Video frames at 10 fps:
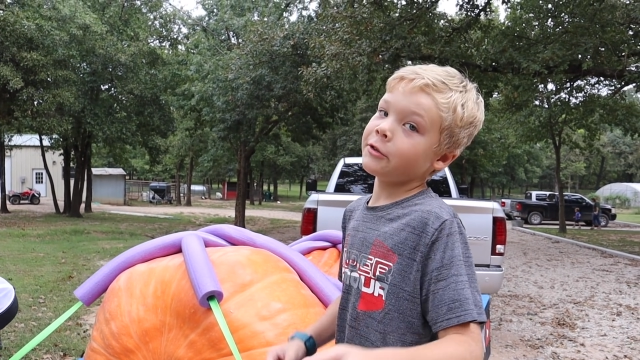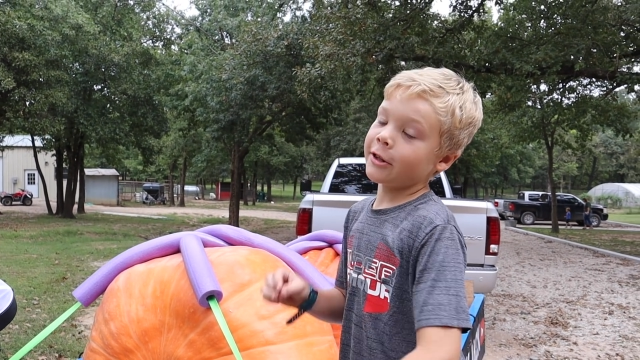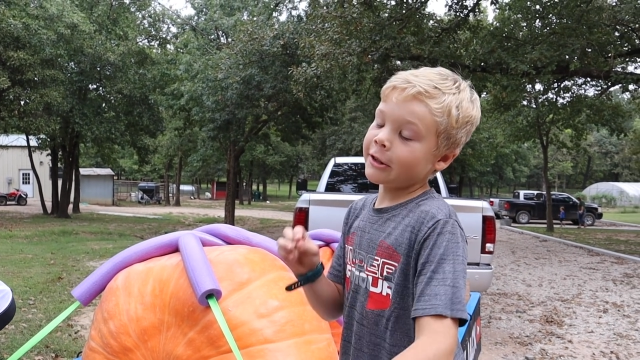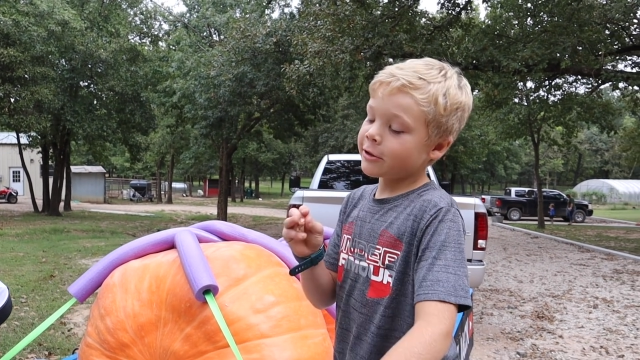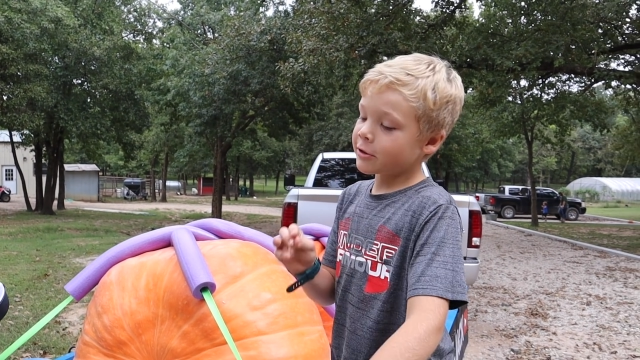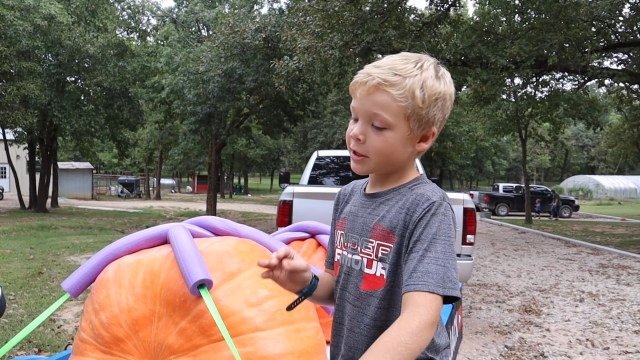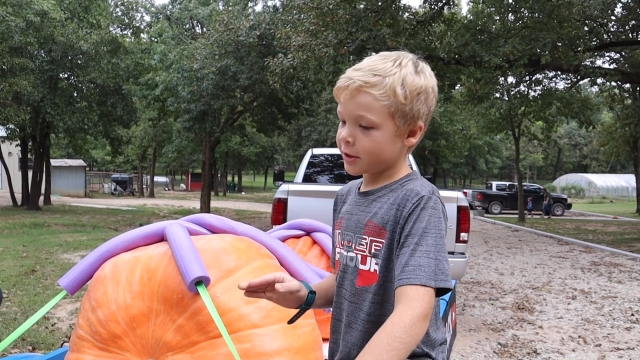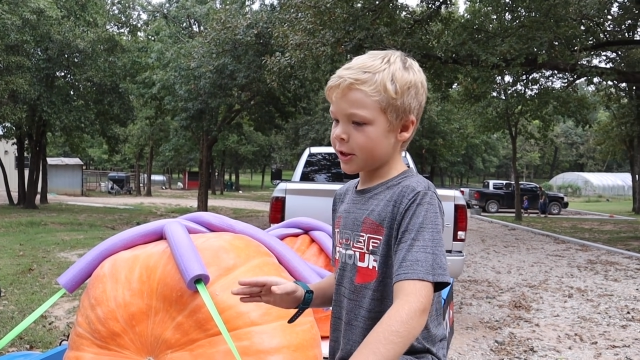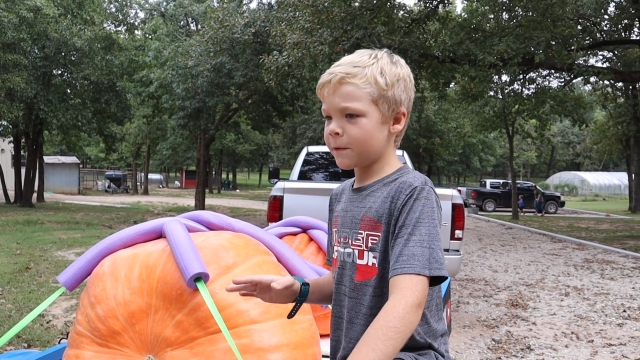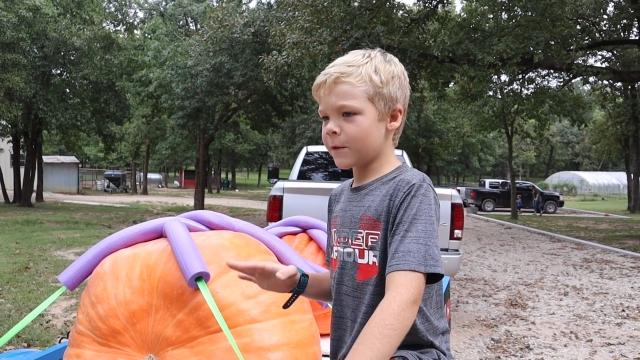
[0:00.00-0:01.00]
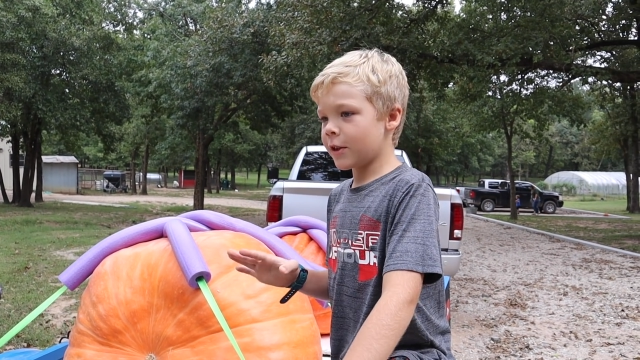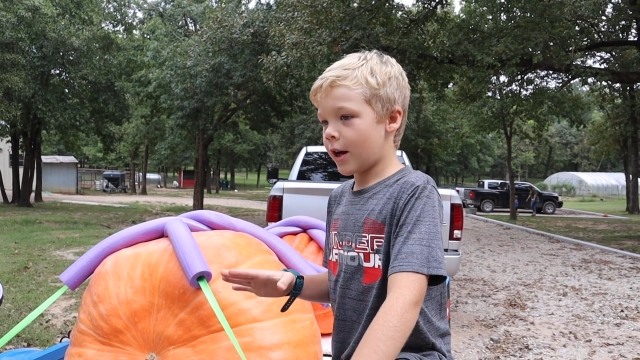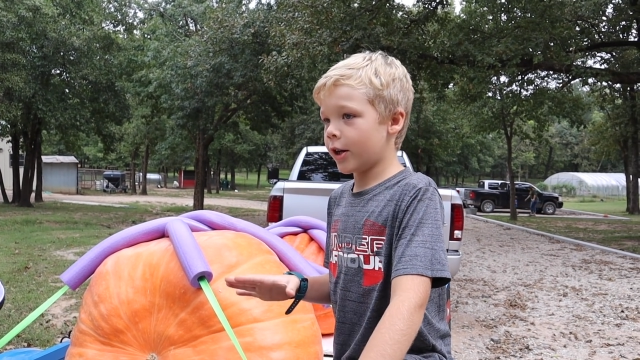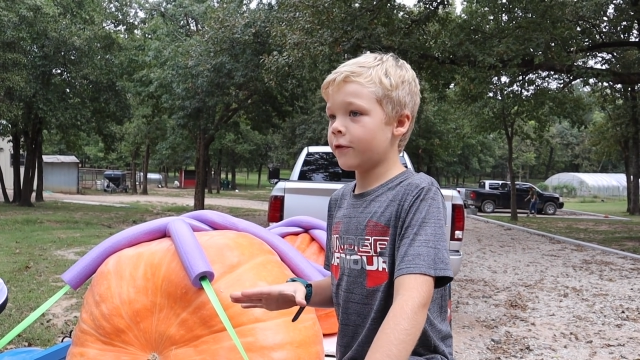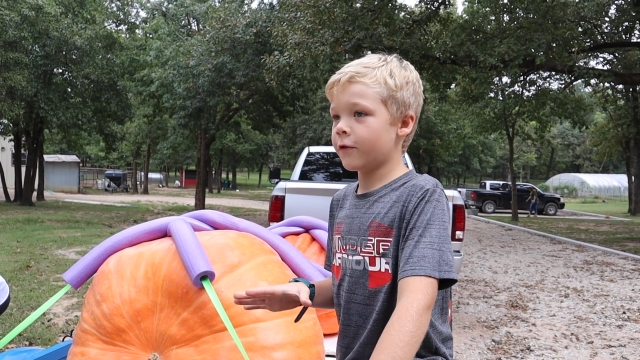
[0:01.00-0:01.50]
you could use instead of a
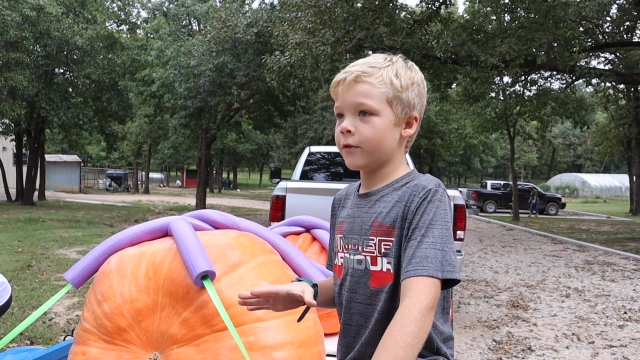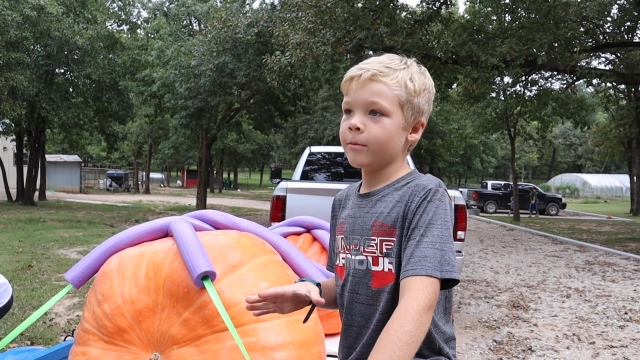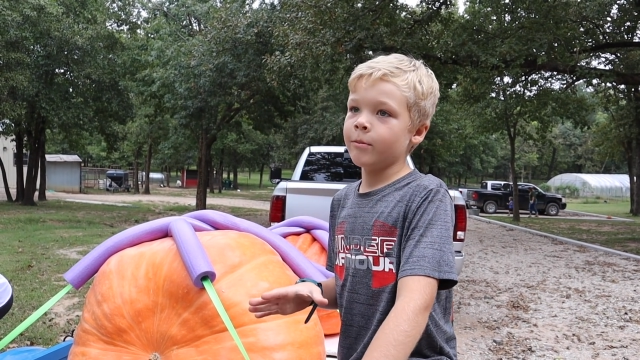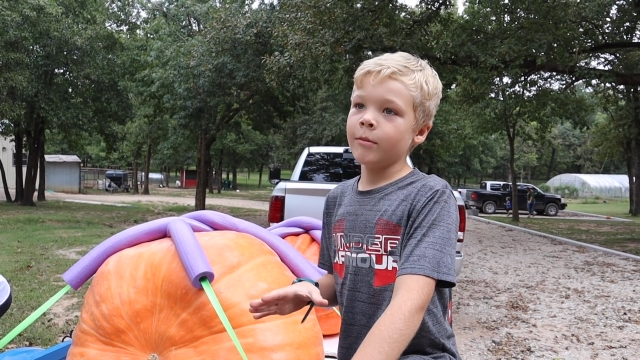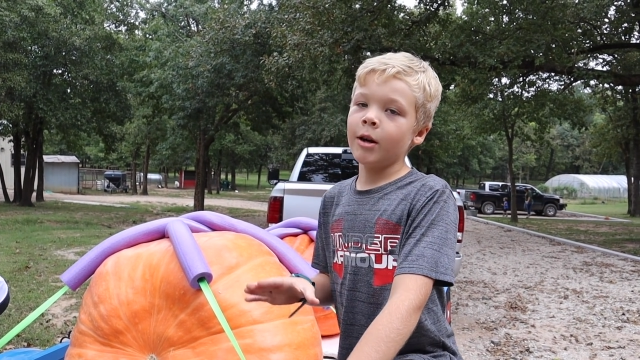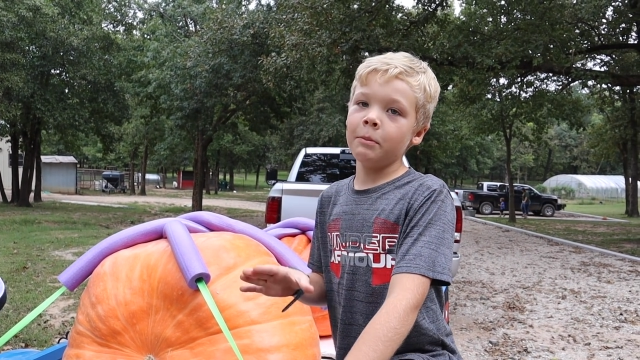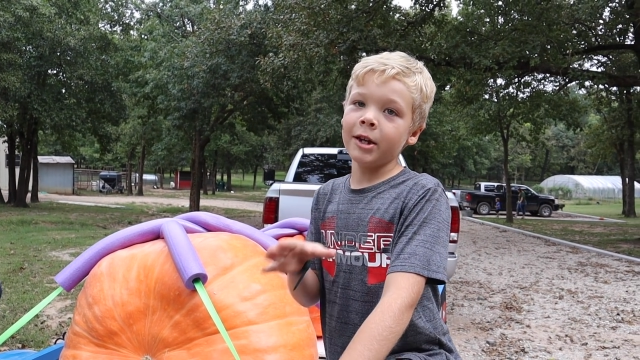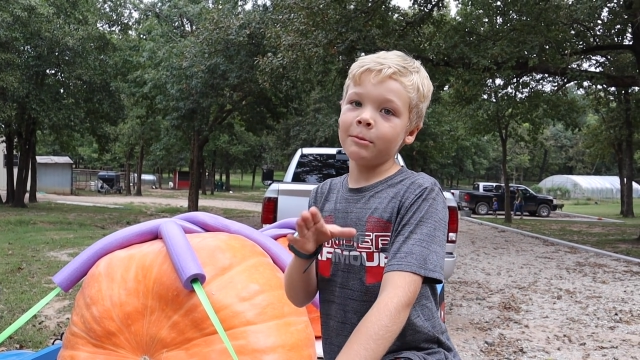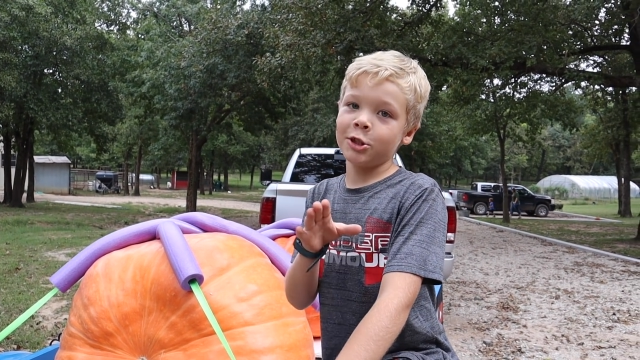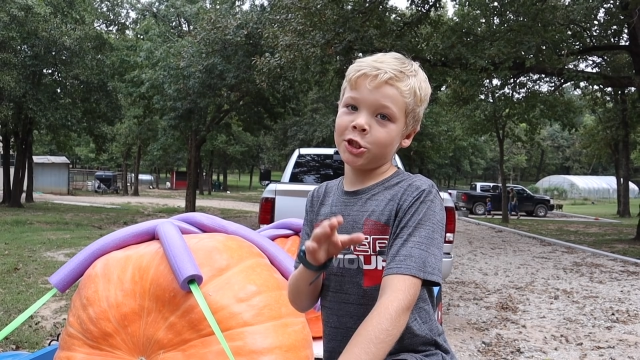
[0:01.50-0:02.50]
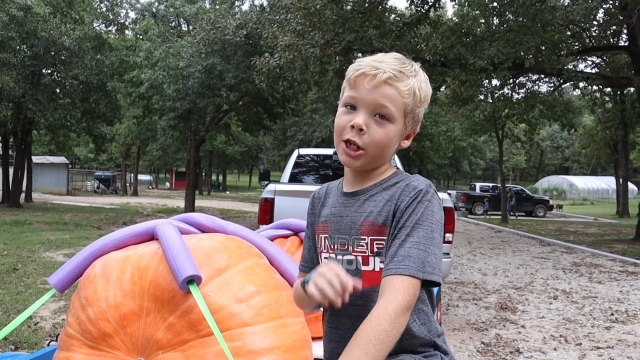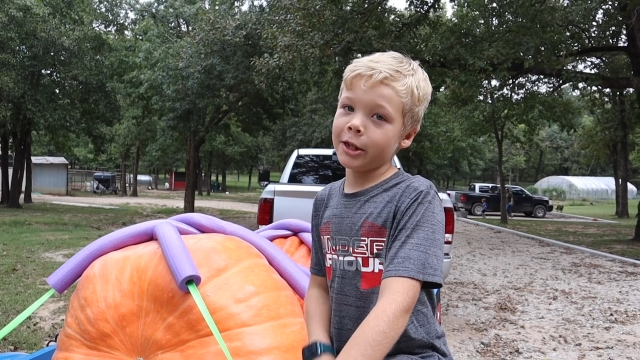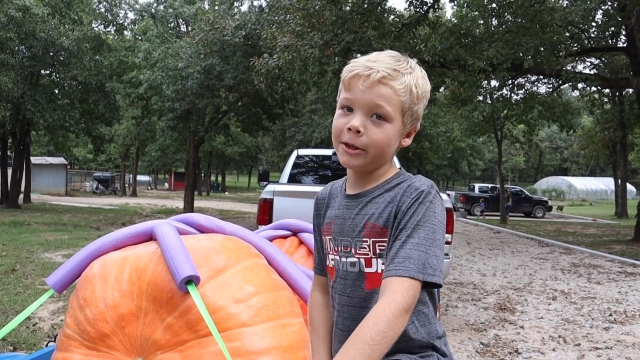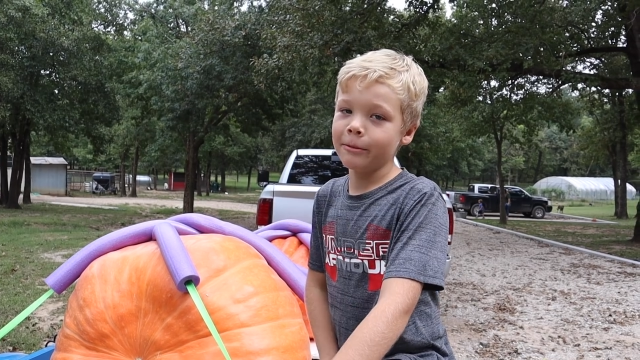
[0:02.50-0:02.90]
knife? A big machete.